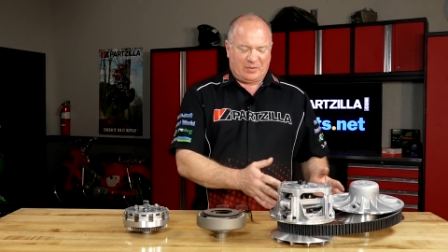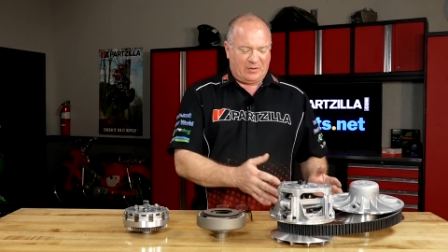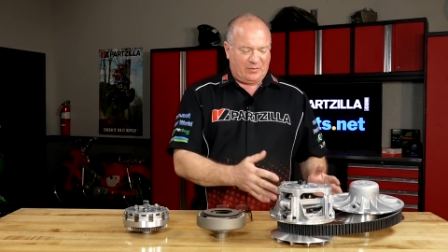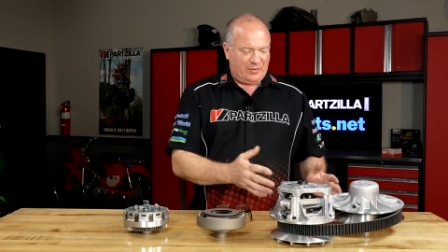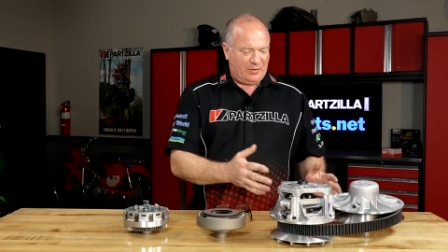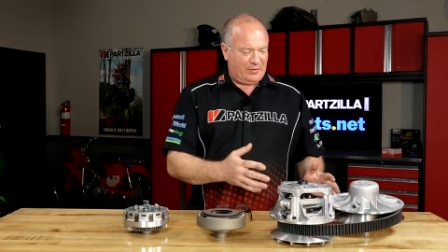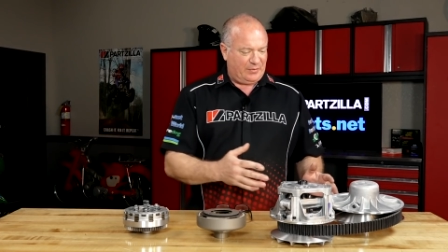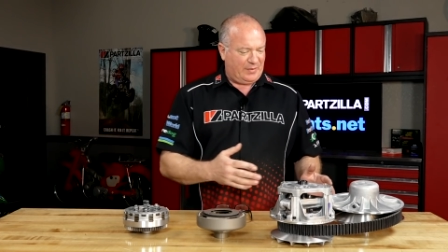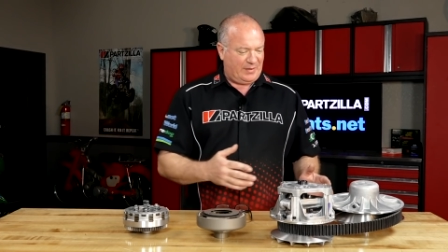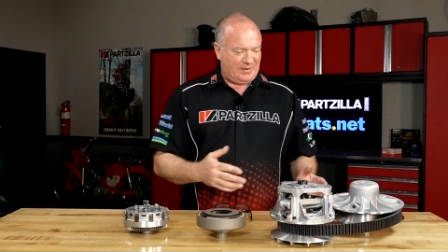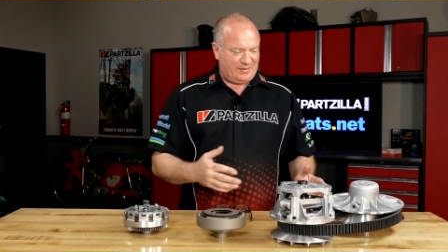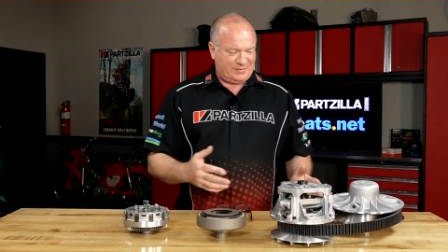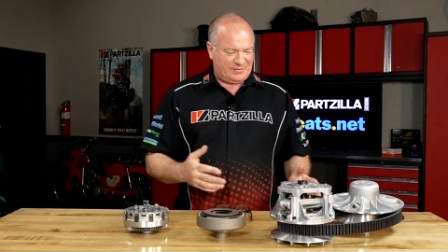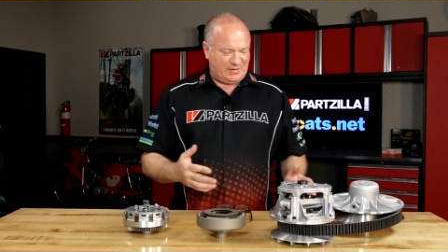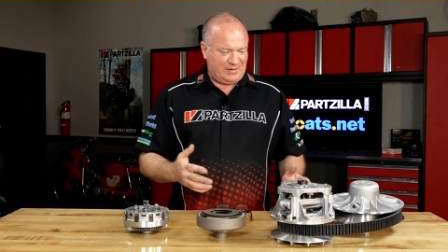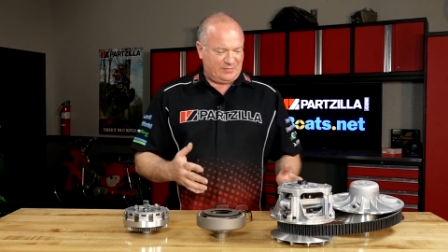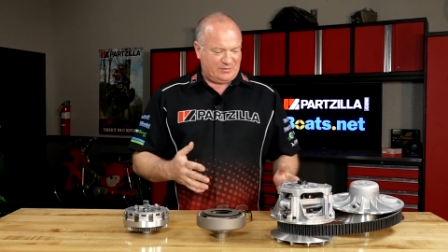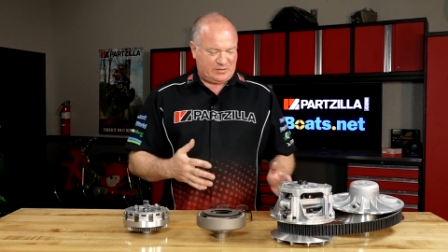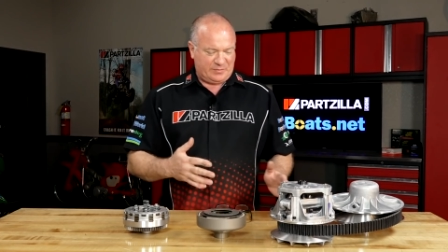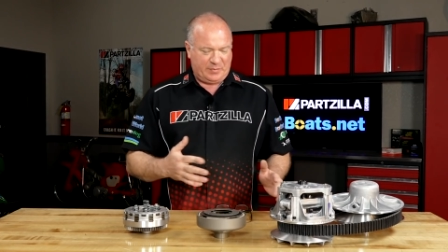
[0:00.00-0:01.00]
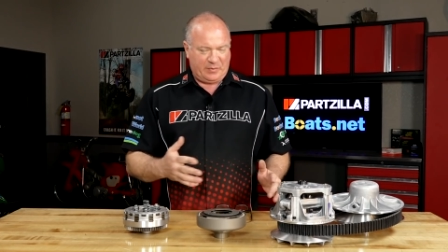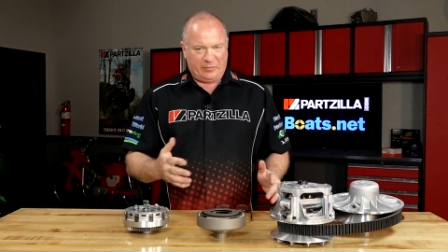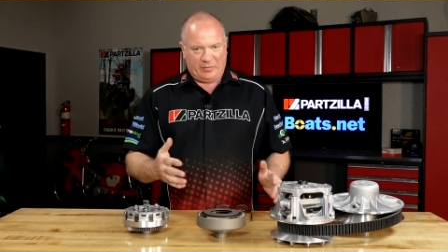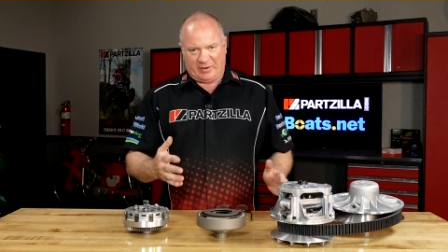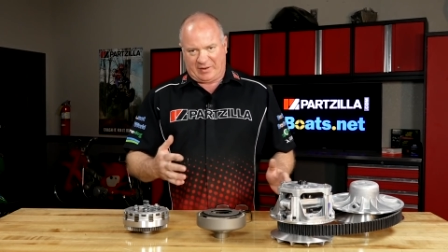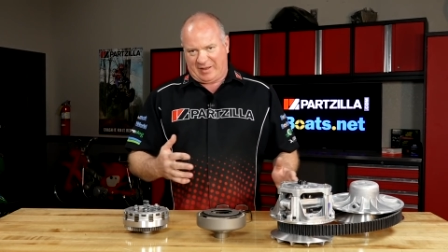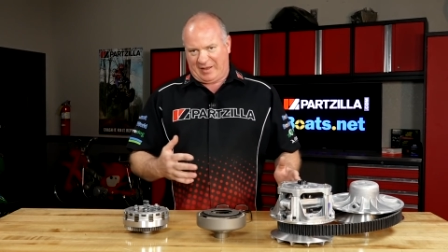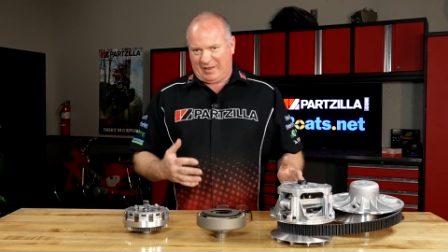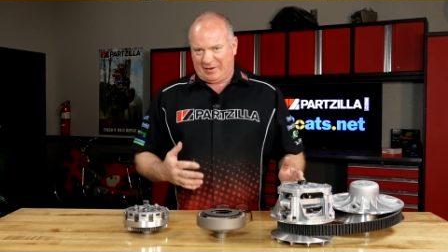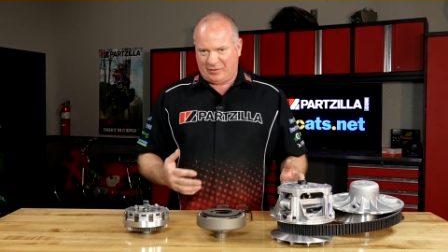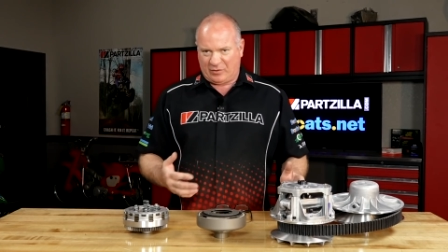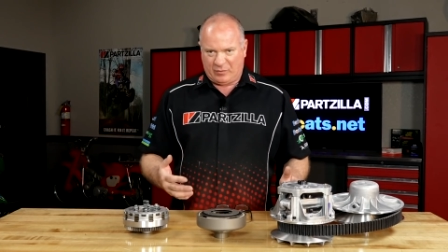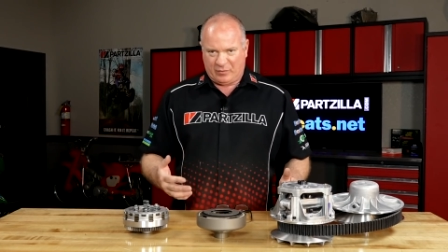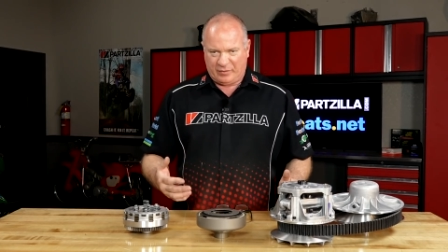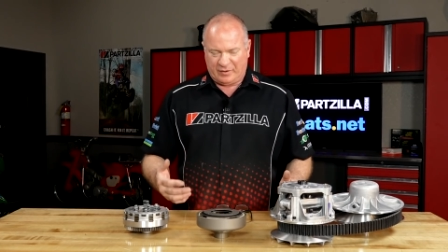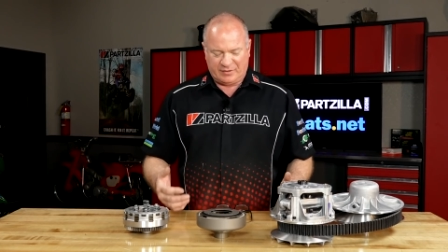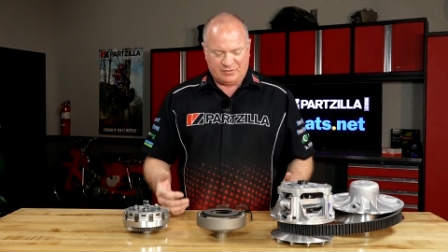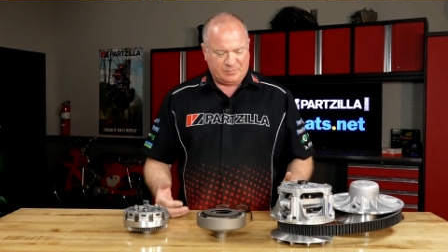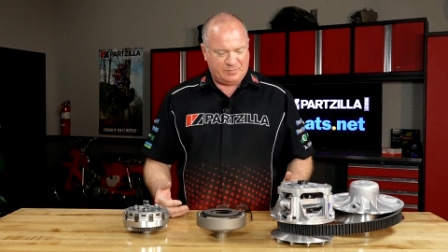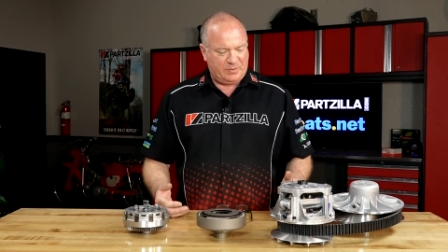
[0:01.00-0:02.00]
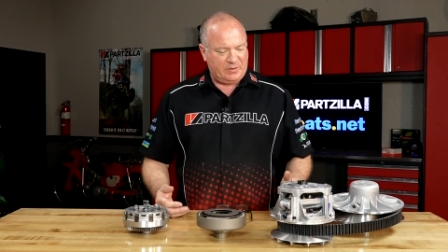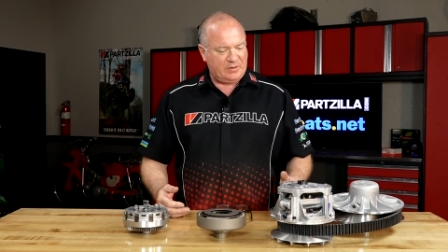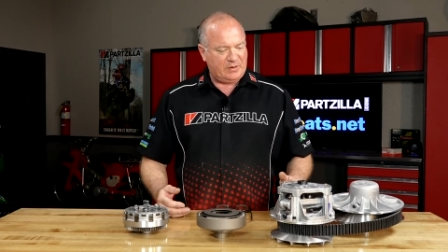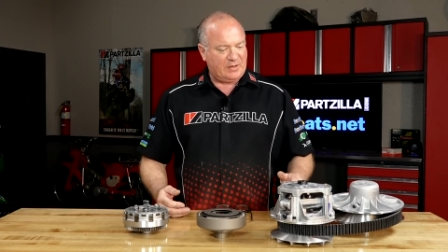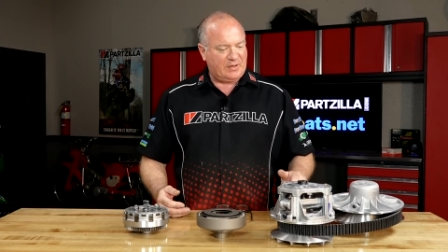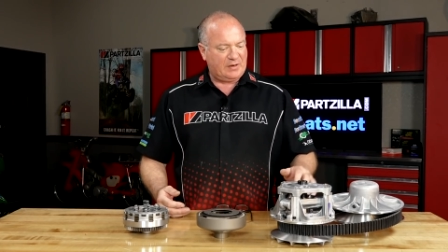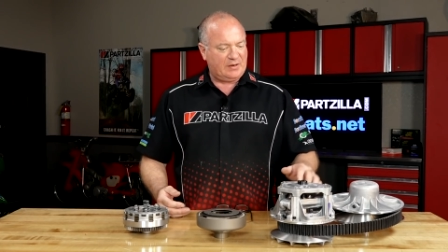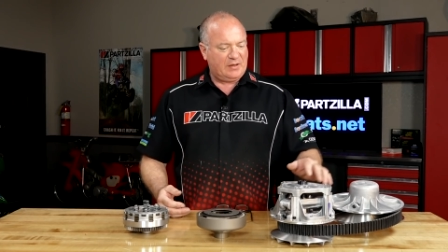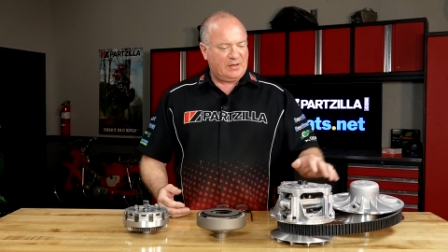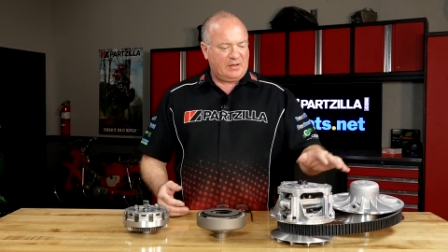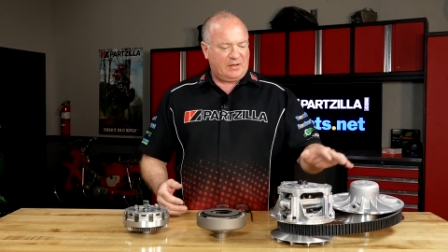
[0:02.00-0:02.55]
although that seems to be what category it's put in.